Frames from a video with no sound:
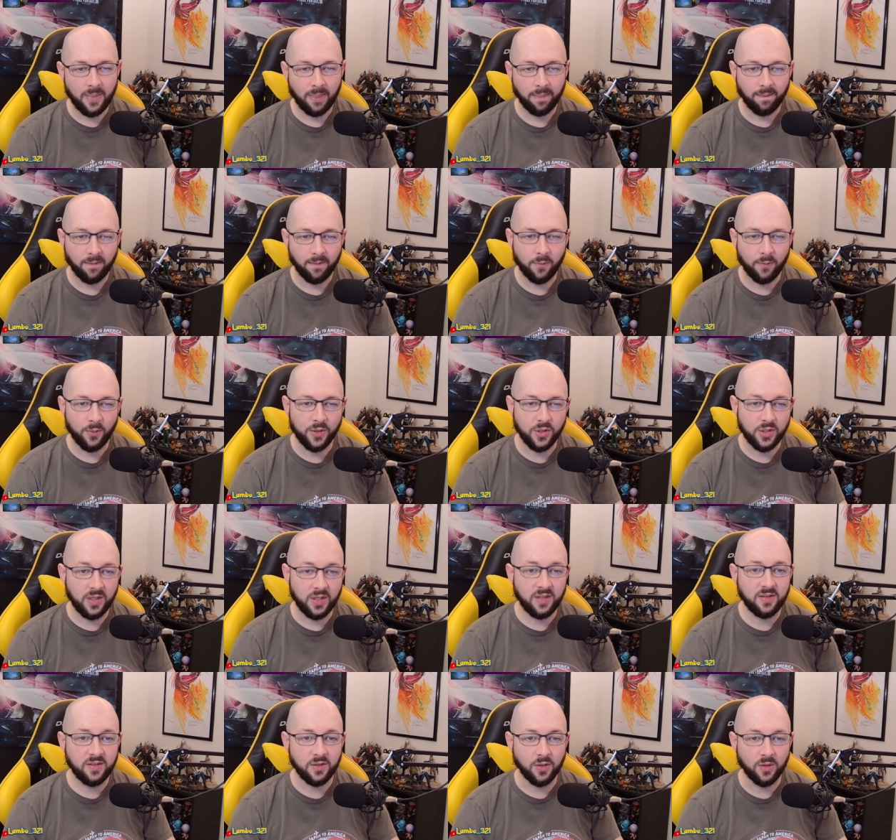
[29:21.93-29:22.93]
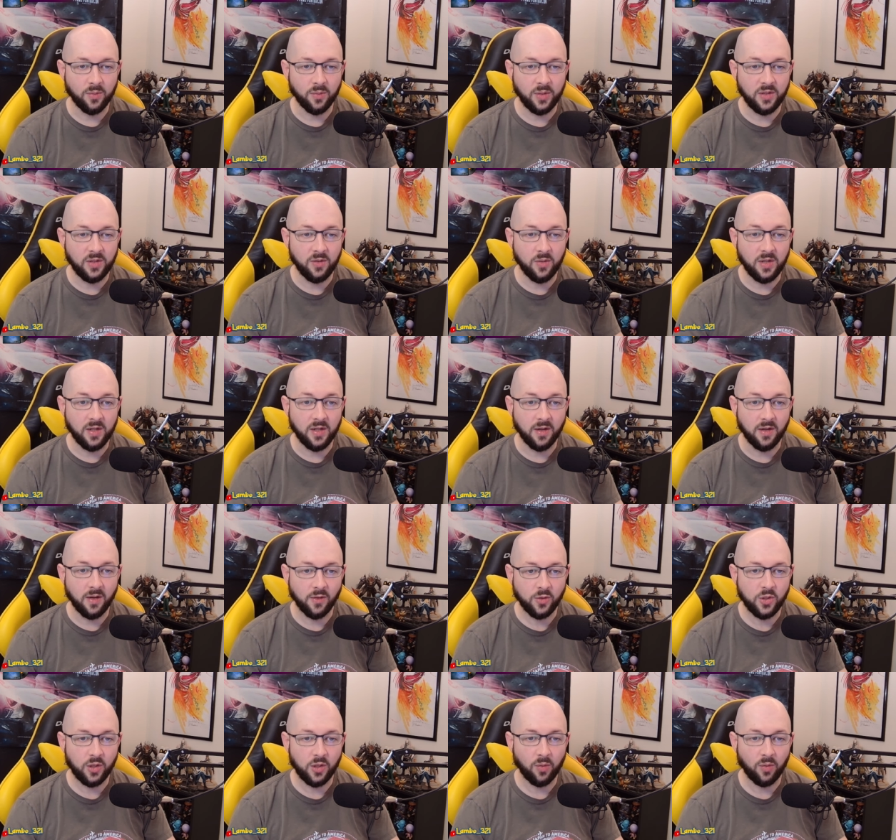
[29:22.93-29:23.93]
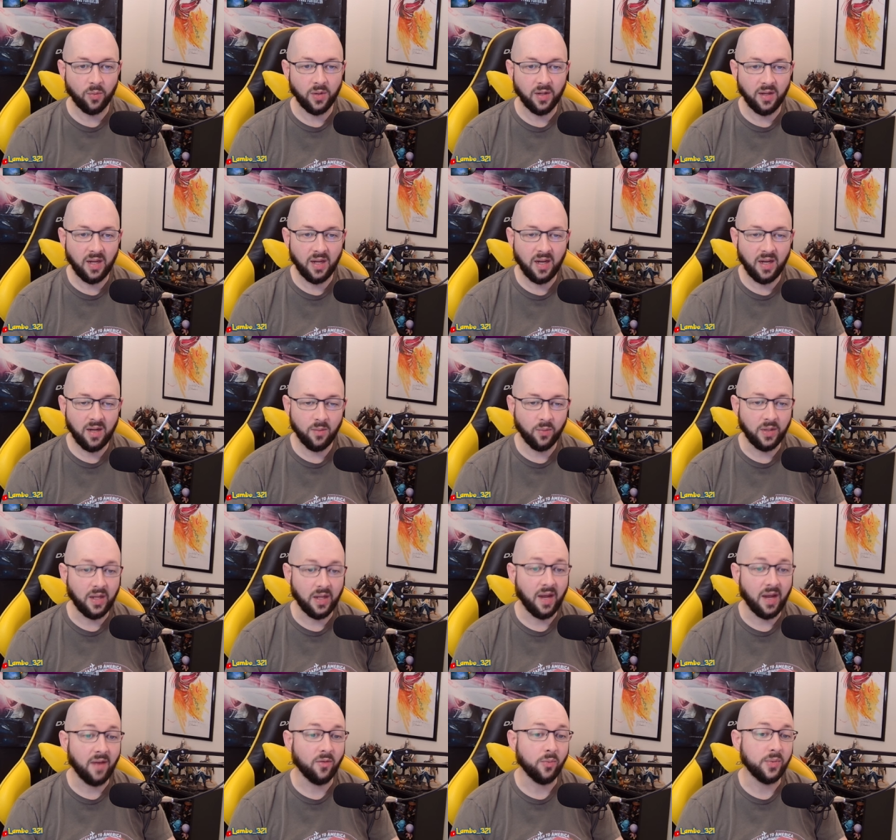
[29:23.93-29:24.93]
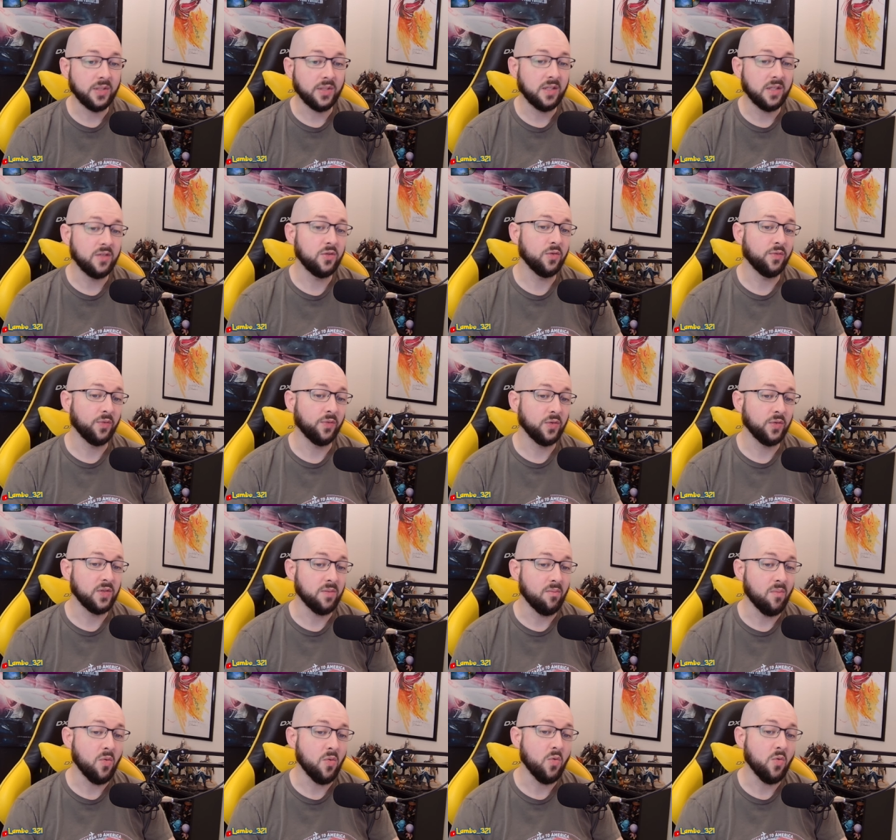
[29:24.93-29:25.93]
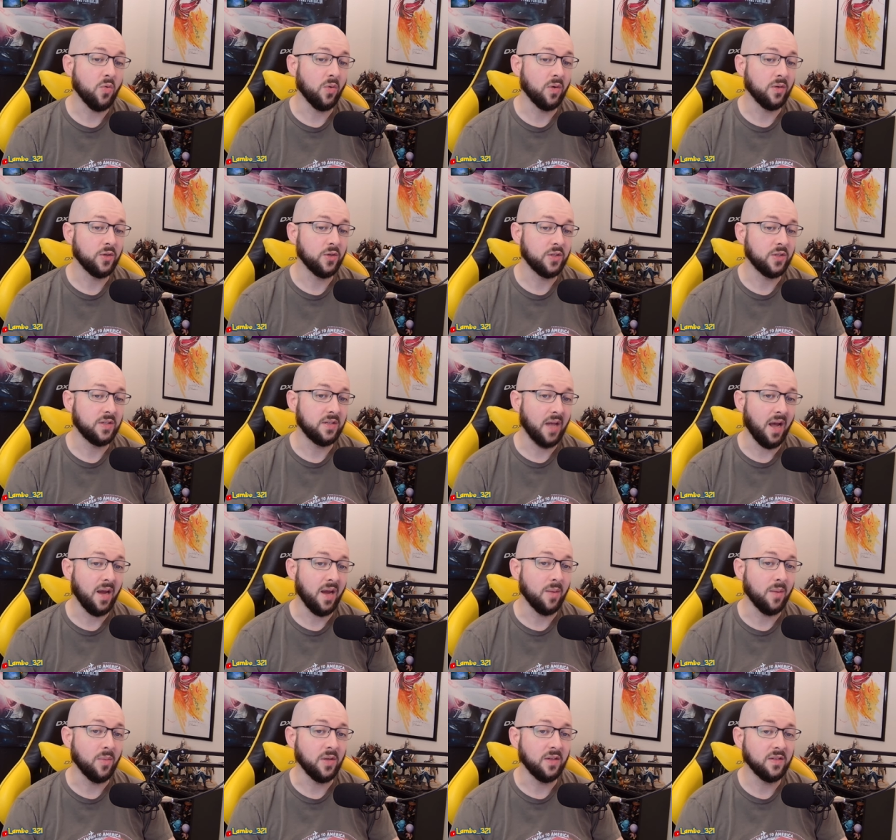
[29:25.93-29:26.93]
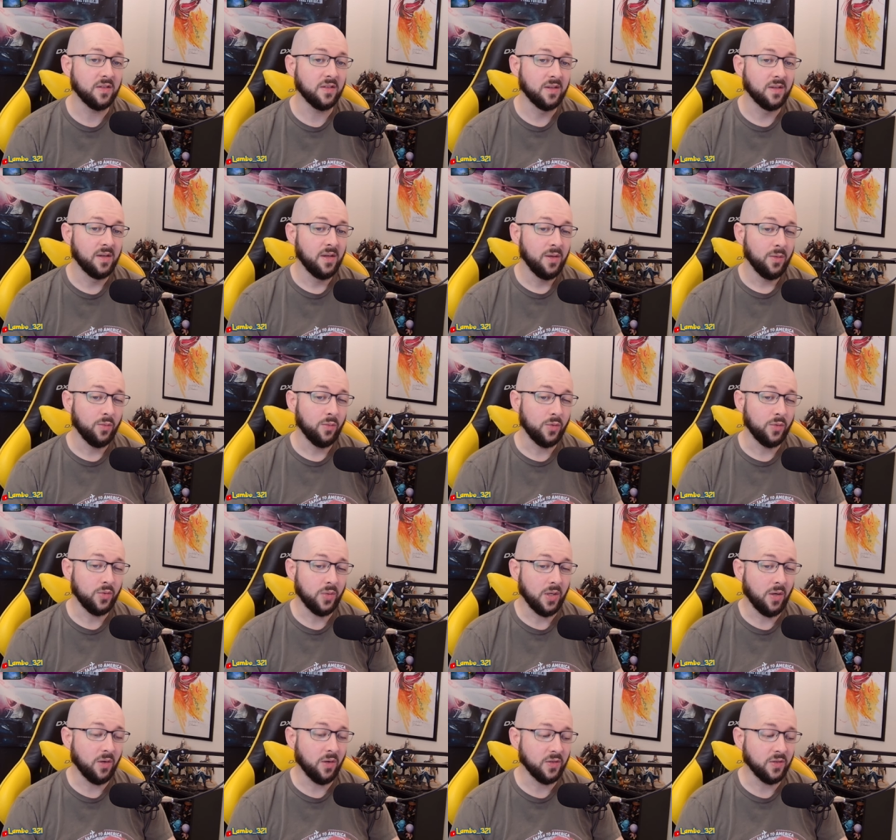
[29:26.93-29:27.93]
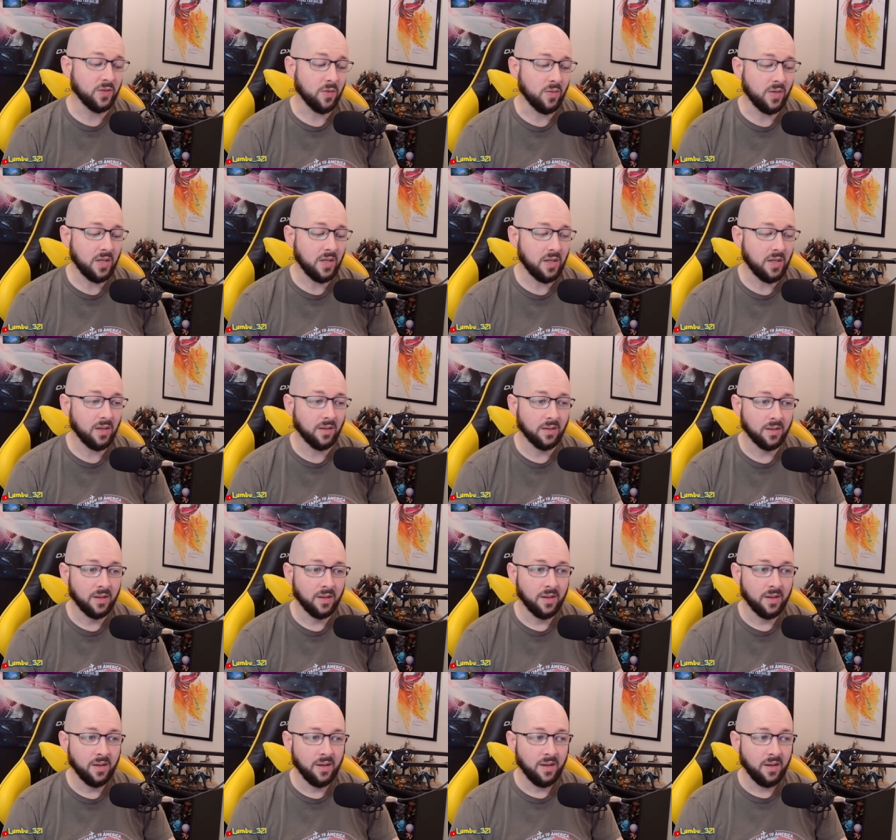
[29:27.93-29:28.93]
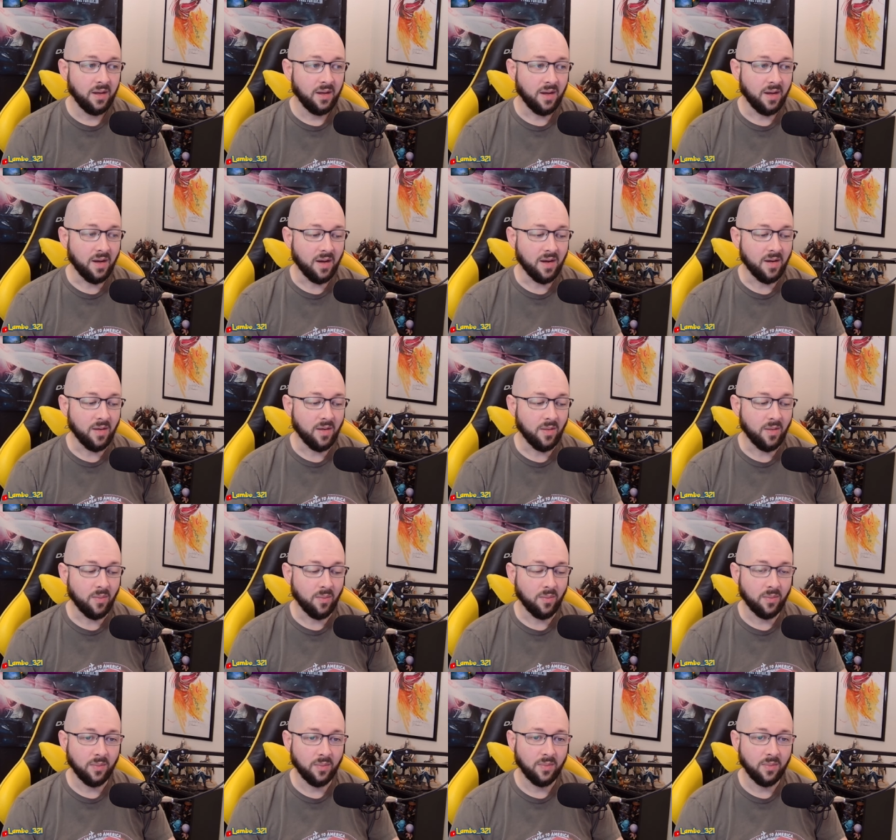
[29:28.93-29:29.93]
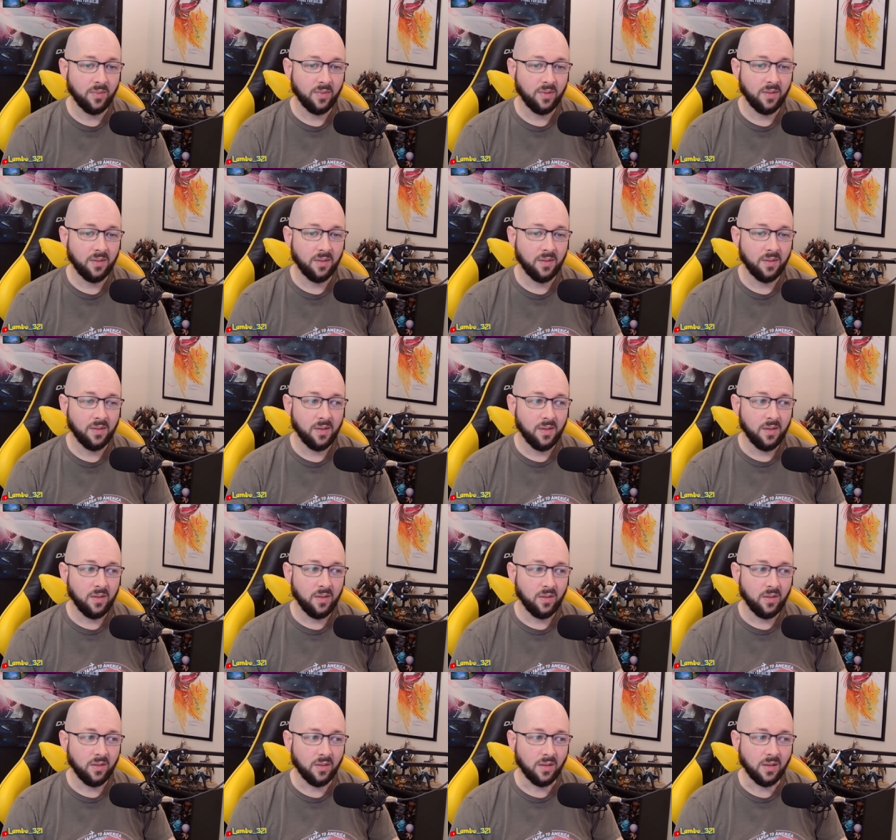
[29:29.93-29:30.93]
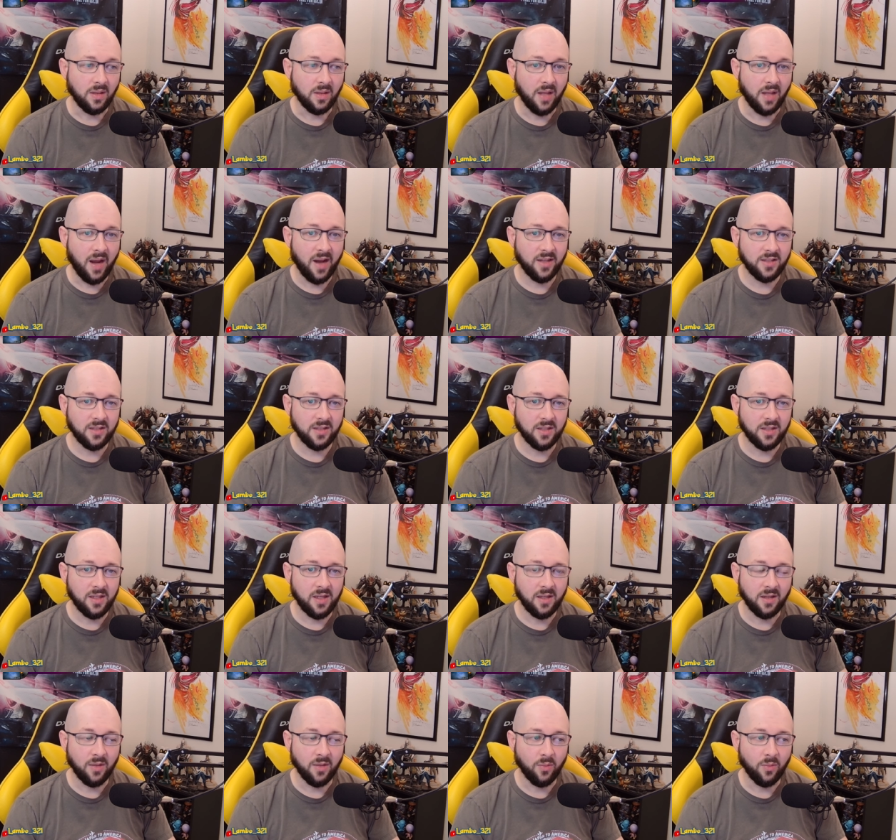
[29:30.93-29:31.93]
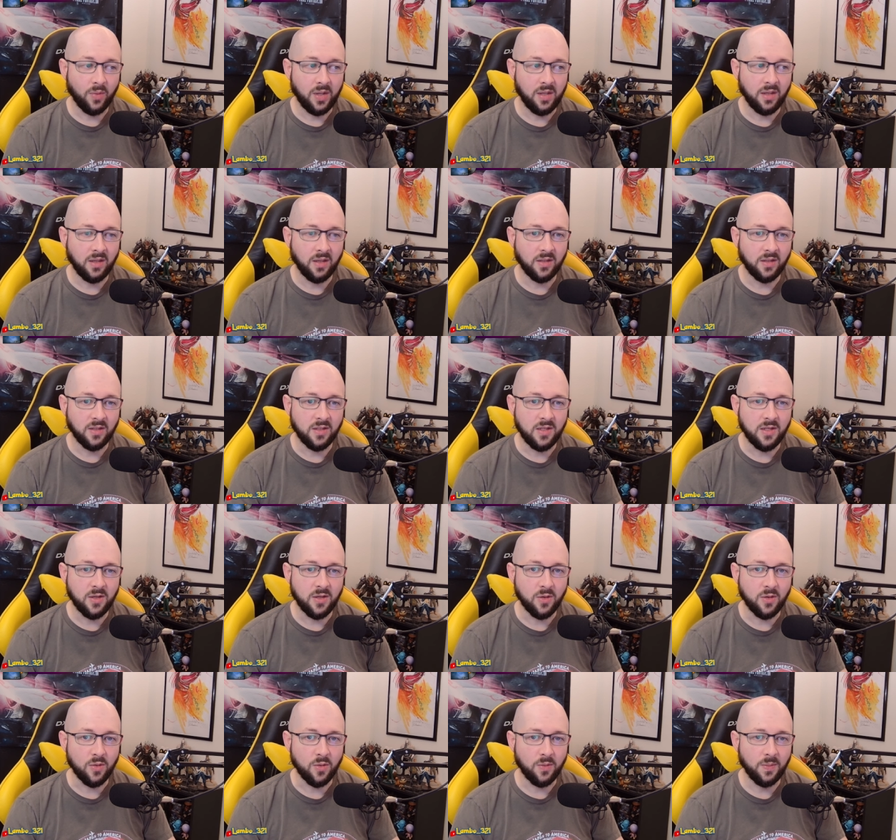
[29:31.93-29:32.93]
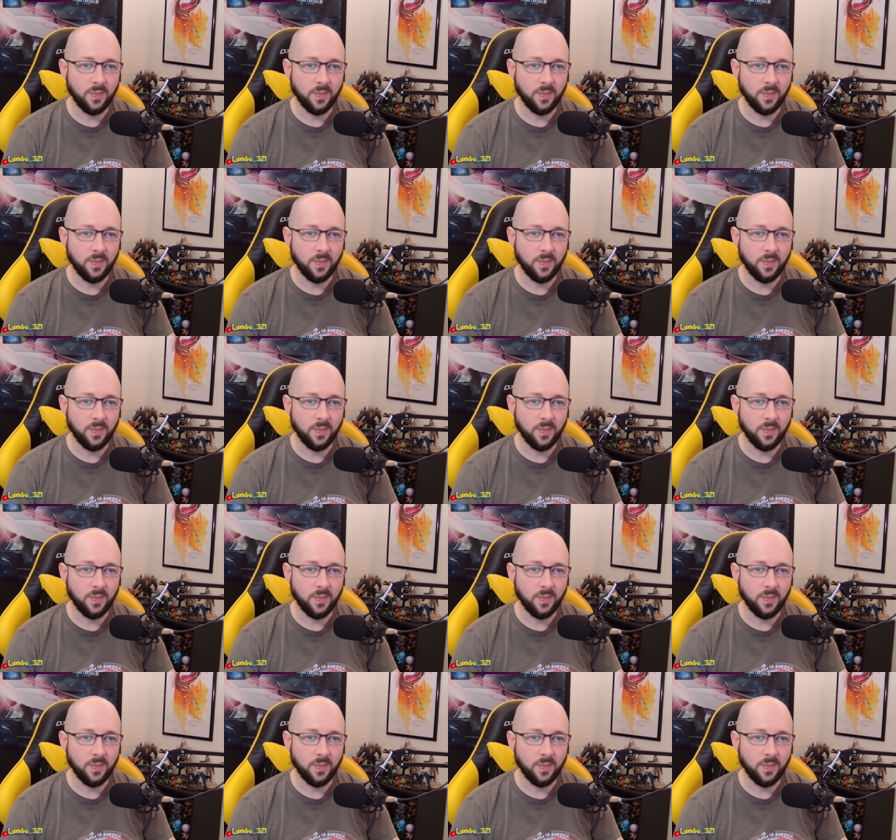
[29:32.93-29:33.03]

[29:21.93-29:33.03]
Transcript: which is good. We do need another Chikorita, and we have a potential for some more diamonds, which we also need. Um, the last thing that we need to do